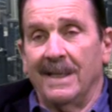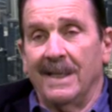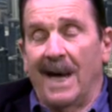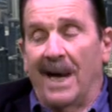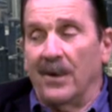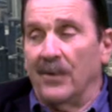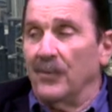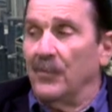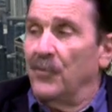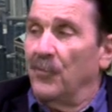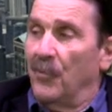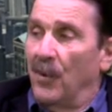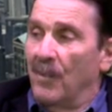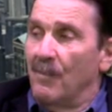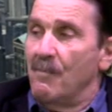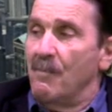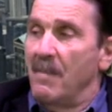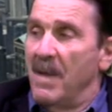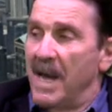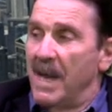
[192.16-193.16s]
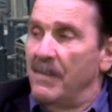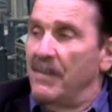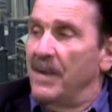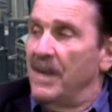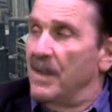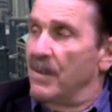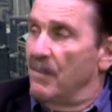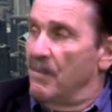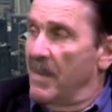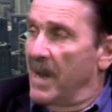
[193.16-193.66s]
Donald Trump may
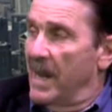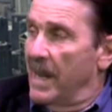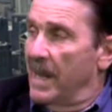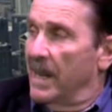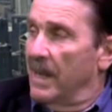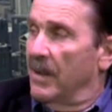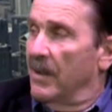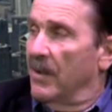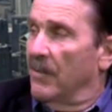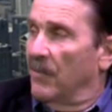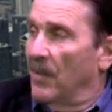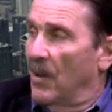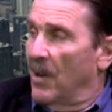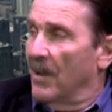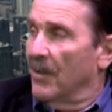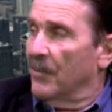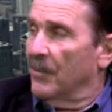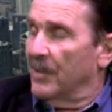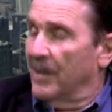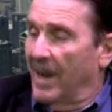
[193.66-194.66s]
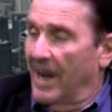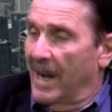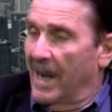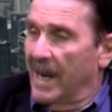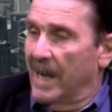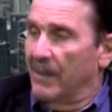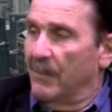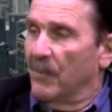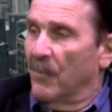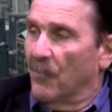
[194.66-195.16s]
be the man of our
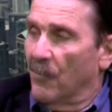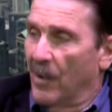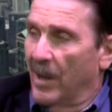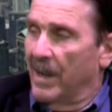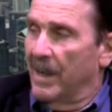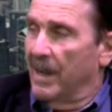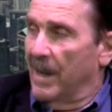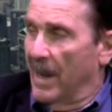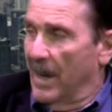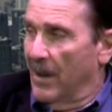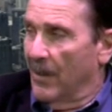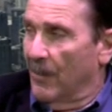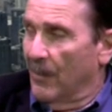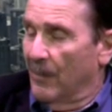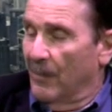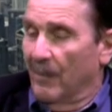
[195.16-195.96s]
time right now.